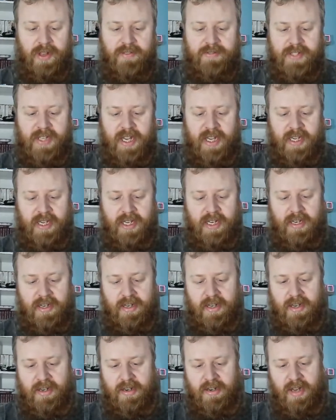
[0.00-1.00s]
what they've
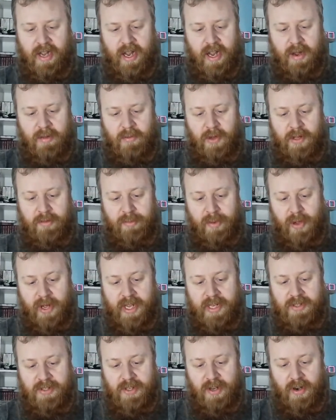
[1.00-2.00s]
taken, what they
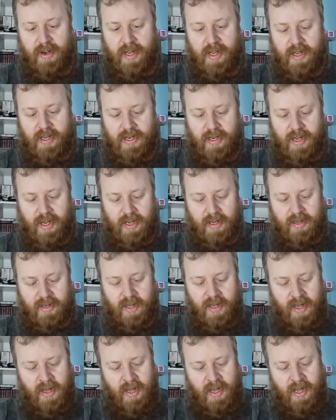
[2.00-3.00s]
put in, sorry, and